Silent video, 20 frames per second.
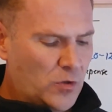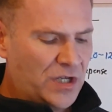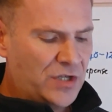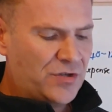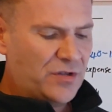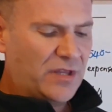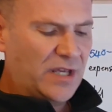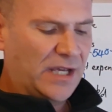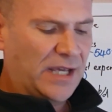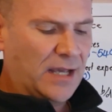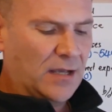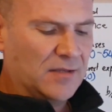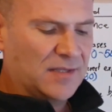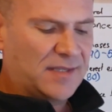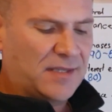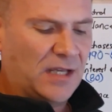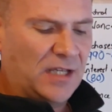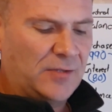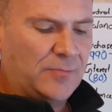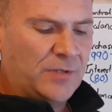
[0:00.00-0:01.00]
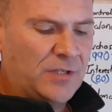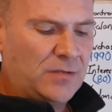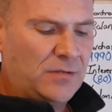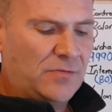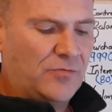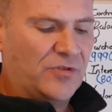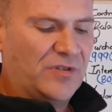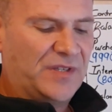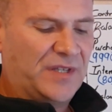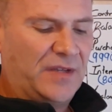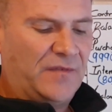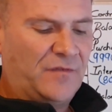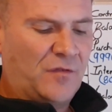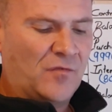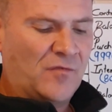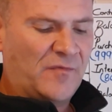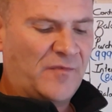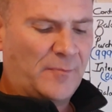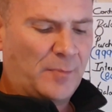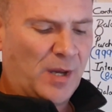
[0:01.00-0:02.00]
to the account statement received
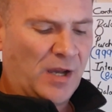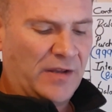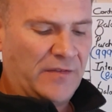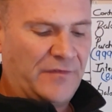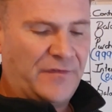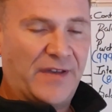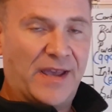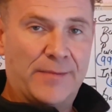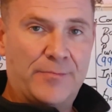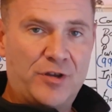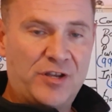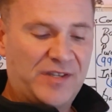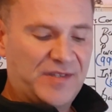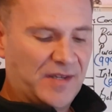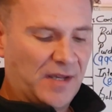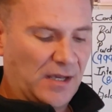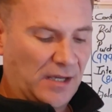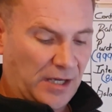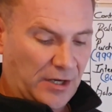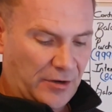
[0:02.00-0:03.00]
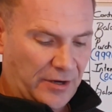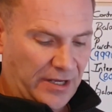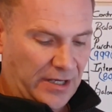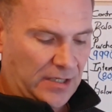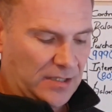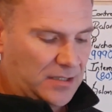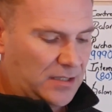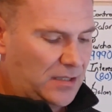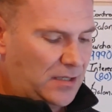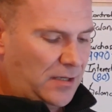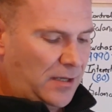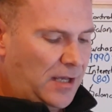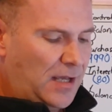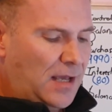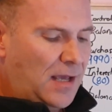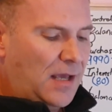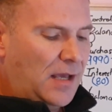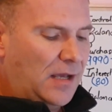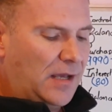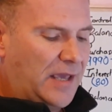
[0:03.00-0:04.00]
from Fine Fabrics, a creditor,
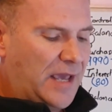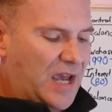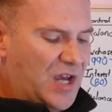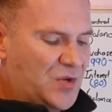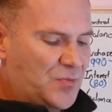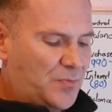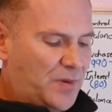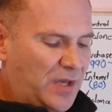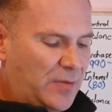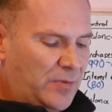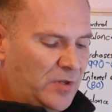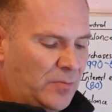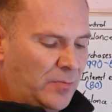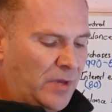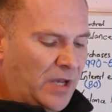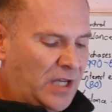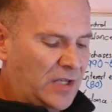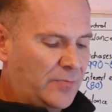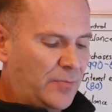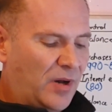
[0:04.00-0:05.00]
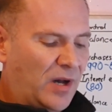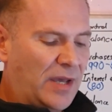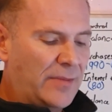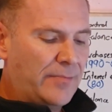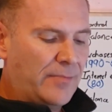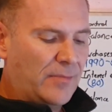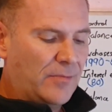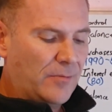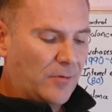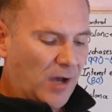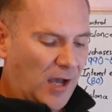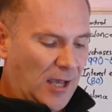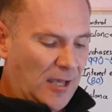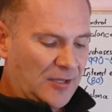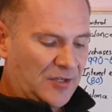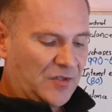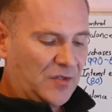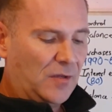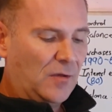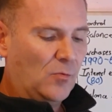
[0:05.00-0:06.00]
a cash payment made by
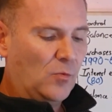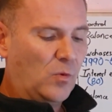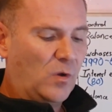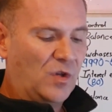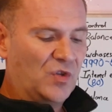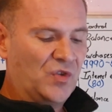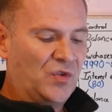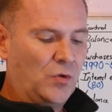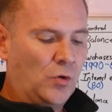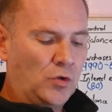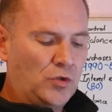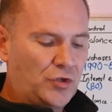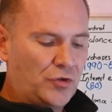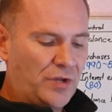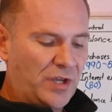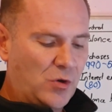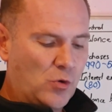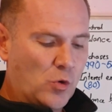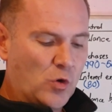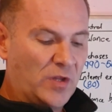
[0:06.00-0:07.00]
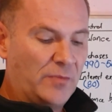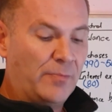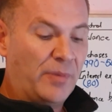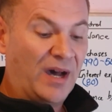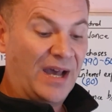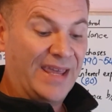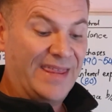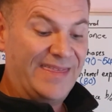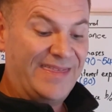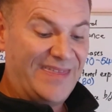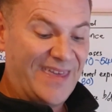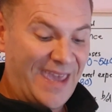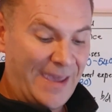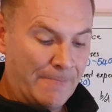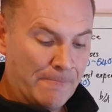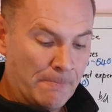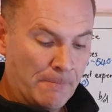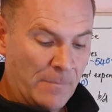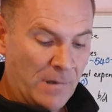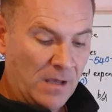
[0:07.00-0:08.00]
us was not recorded by
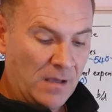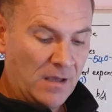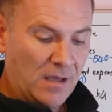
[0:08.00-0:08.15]
them.